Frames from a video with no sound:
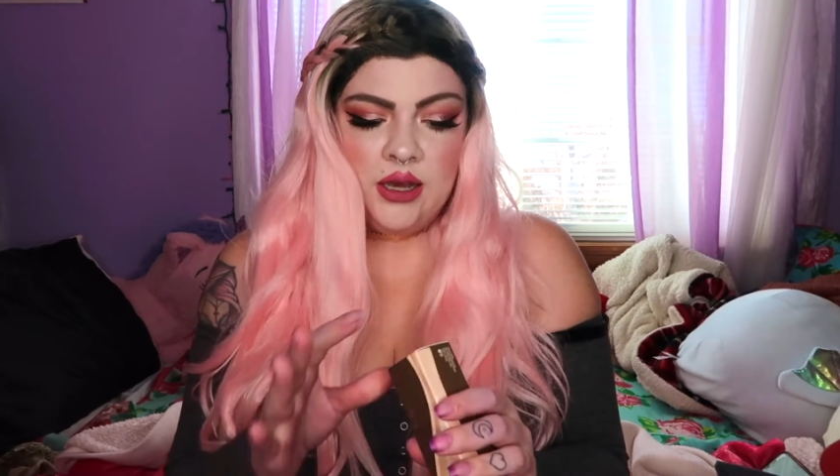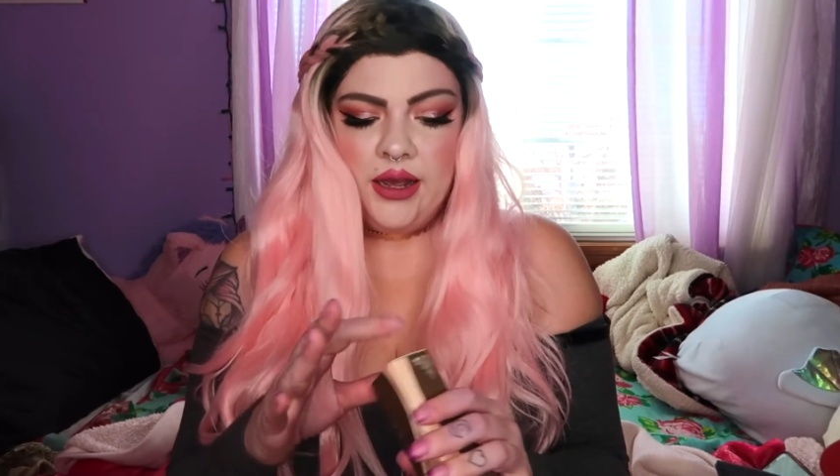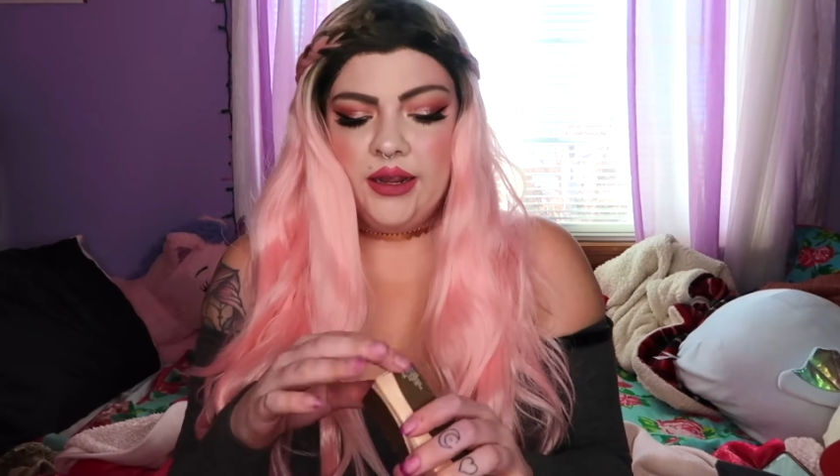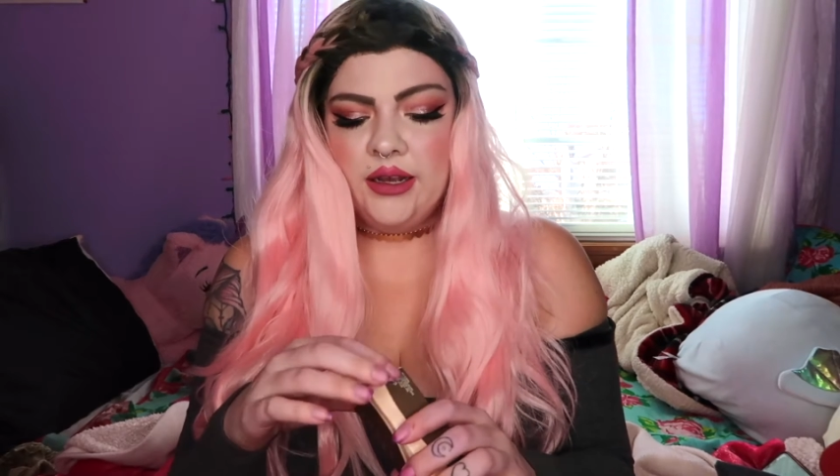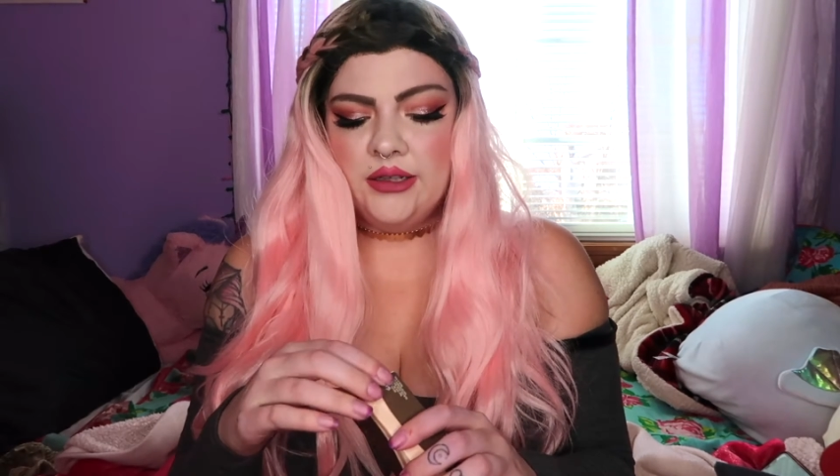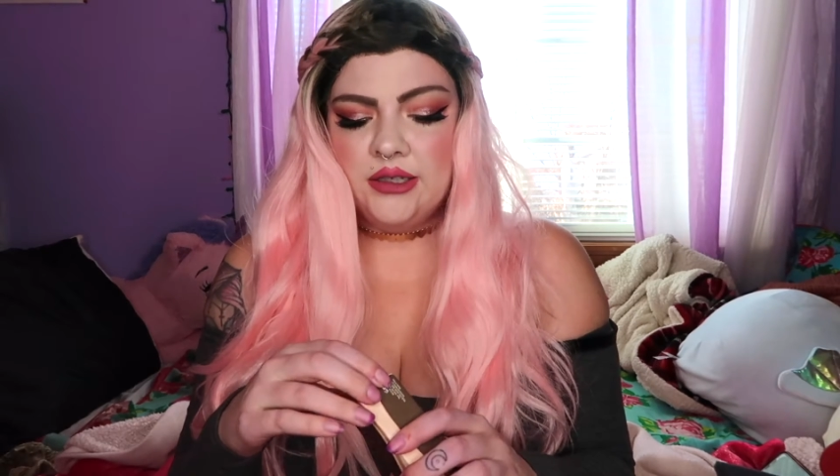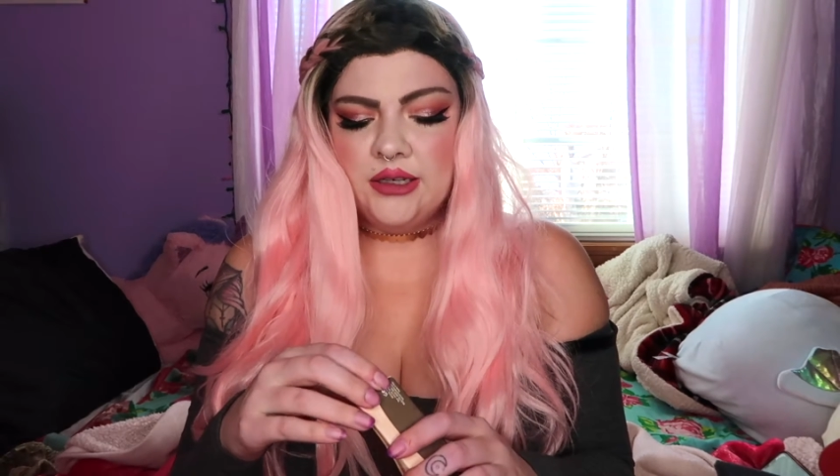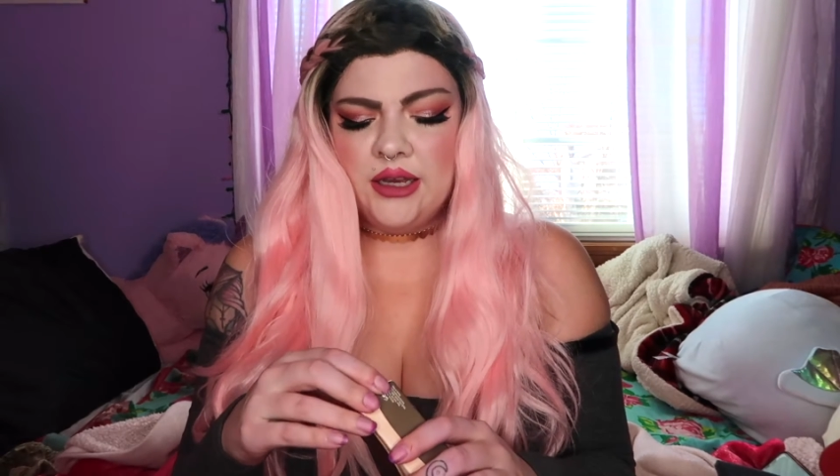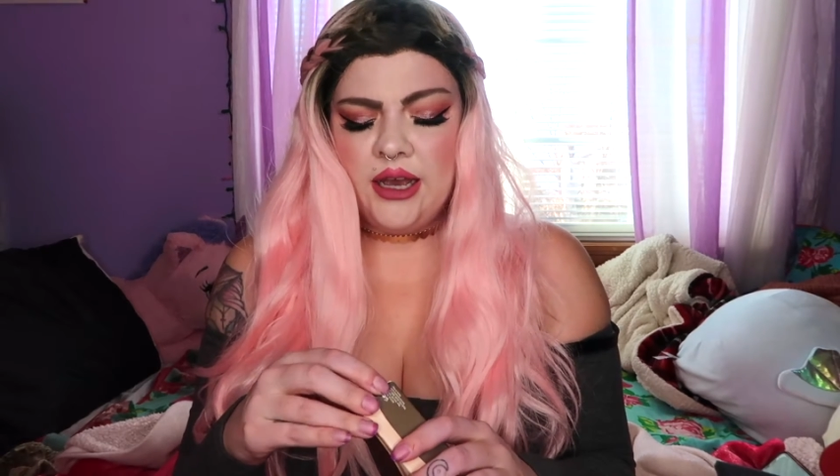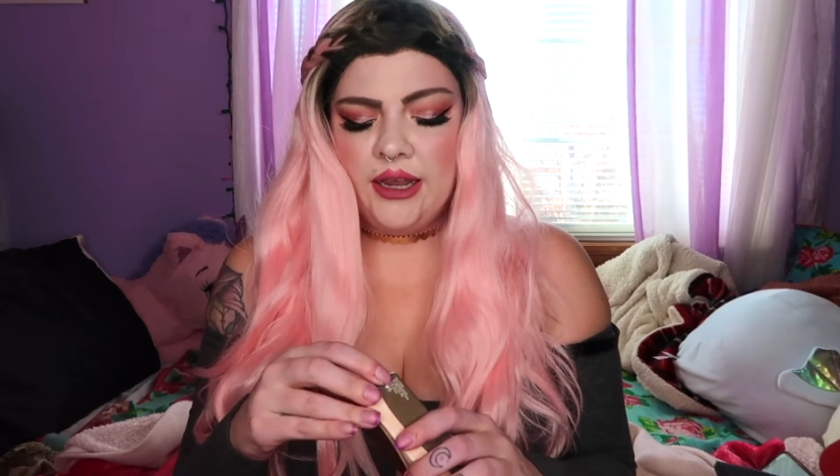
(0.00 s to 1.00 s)
I got to
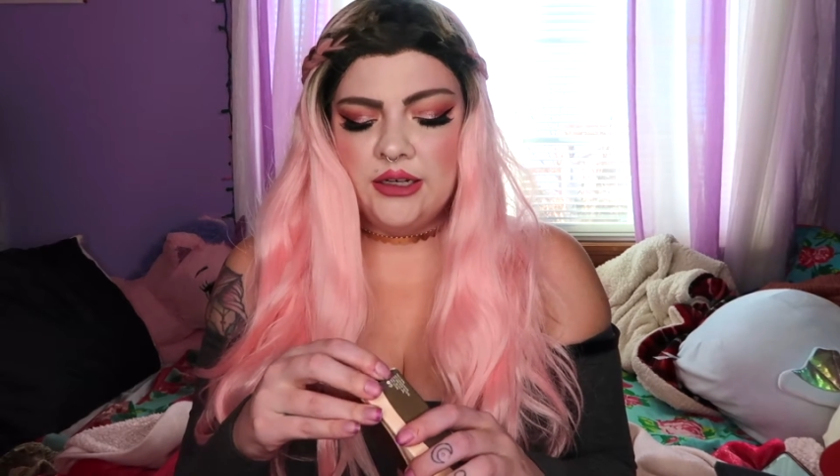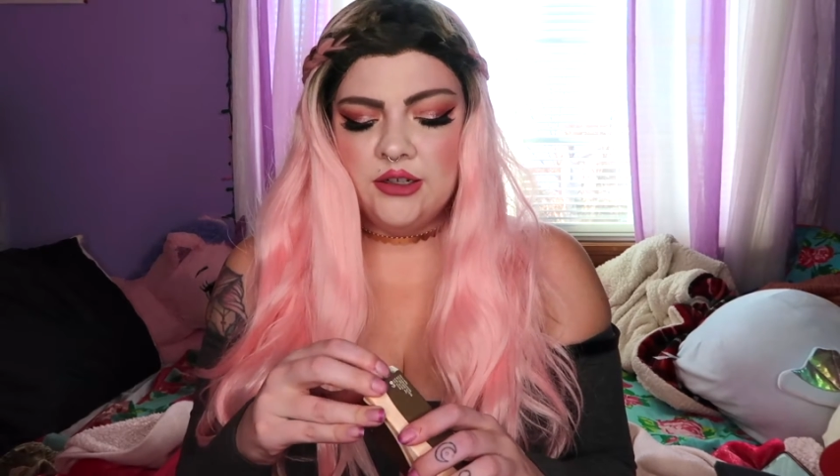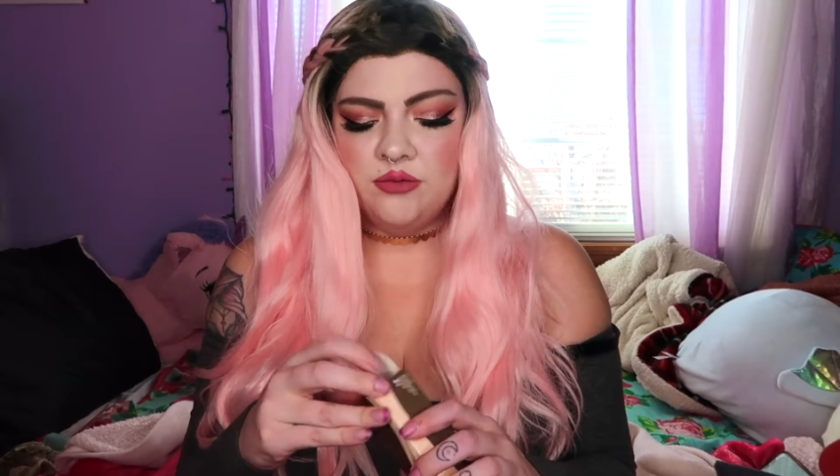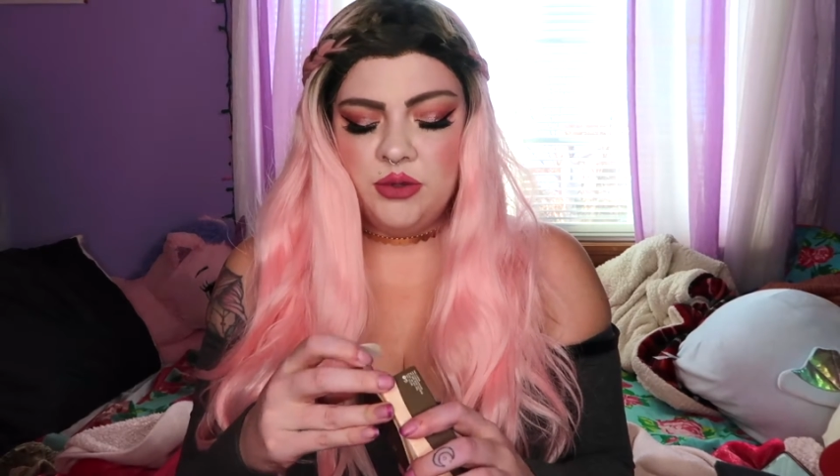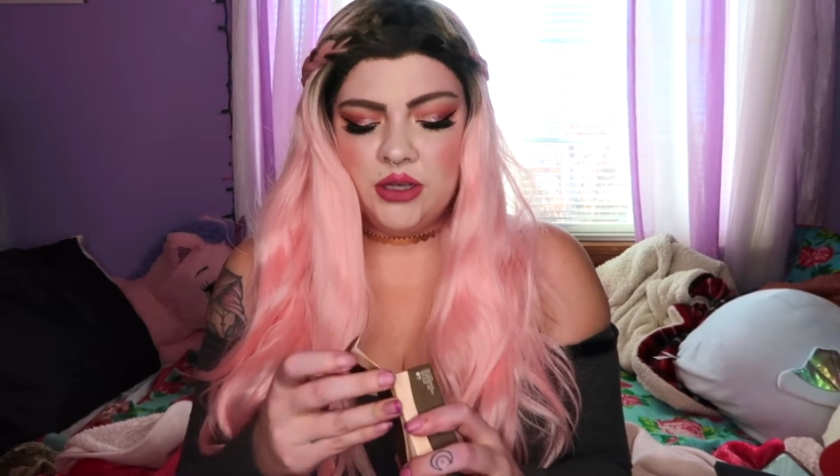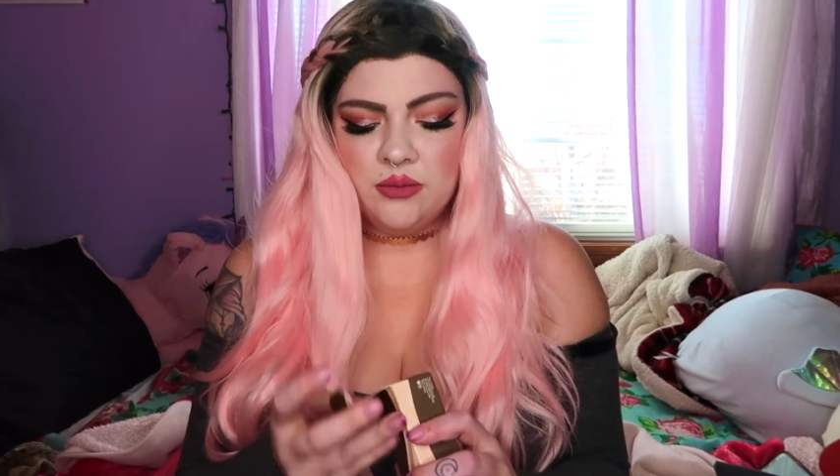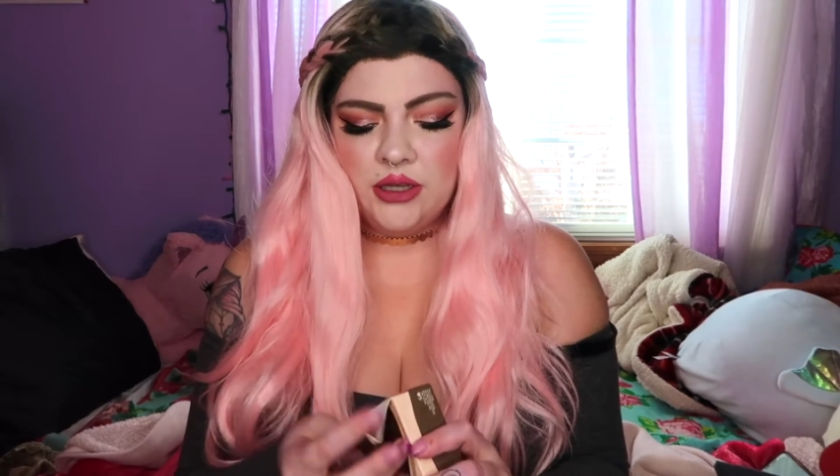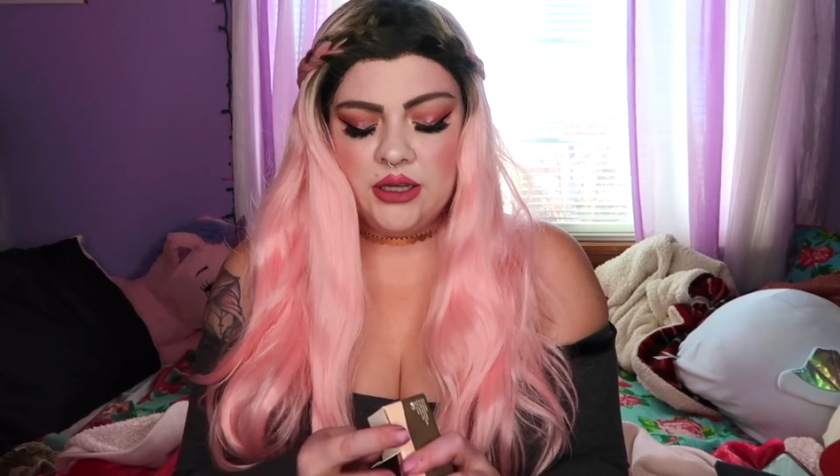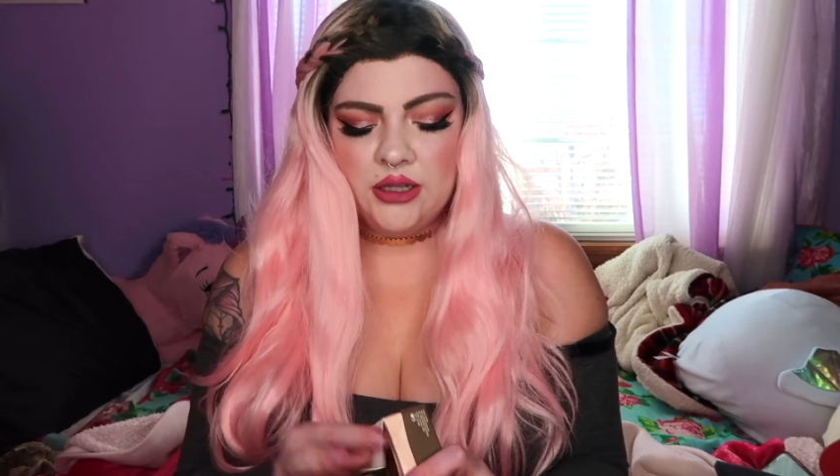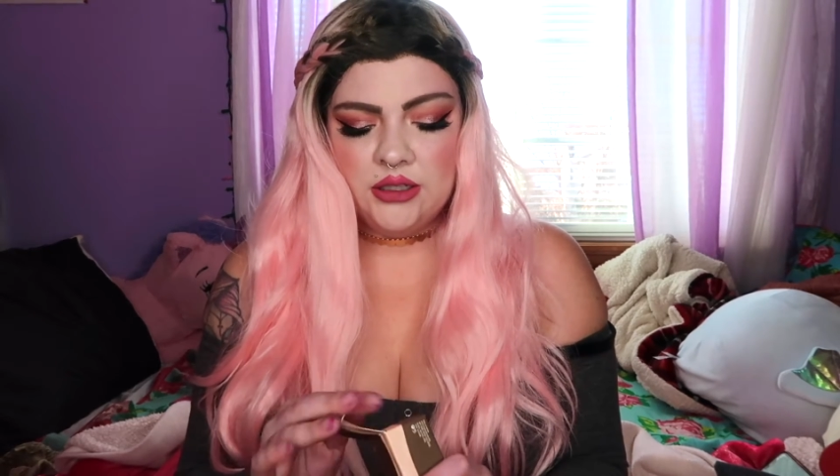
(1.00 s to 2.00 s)
kind of pick
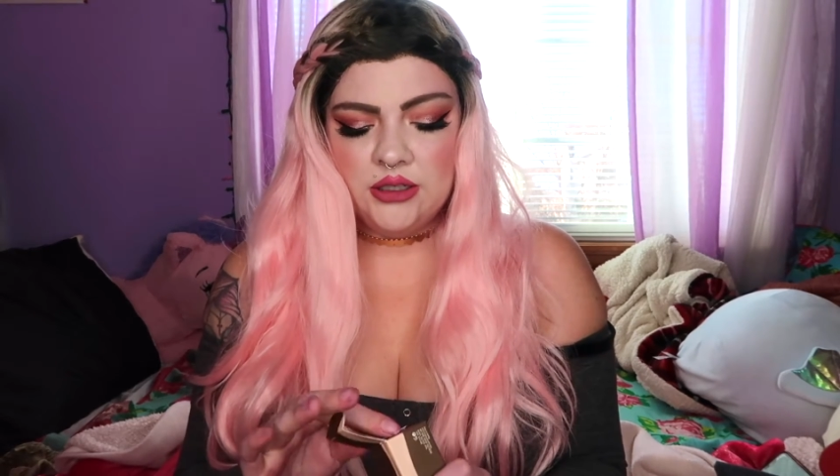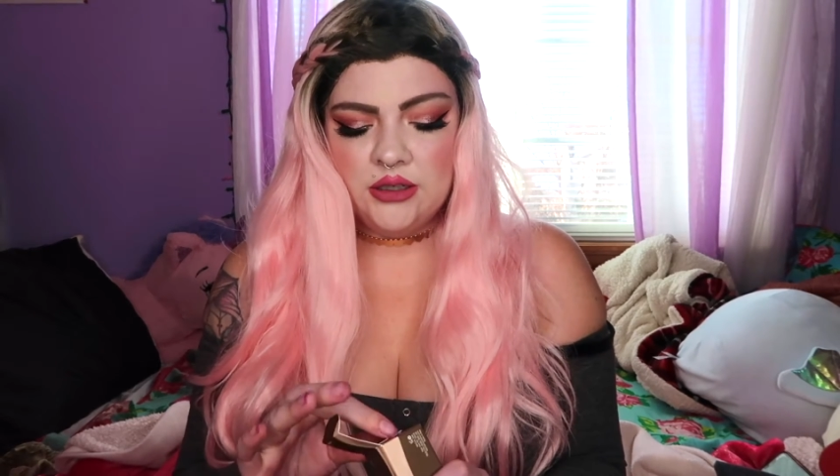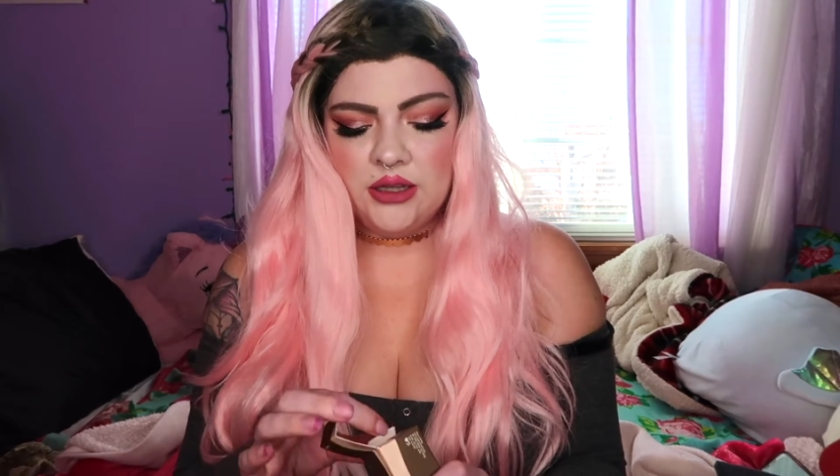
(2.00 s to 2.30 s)
my color.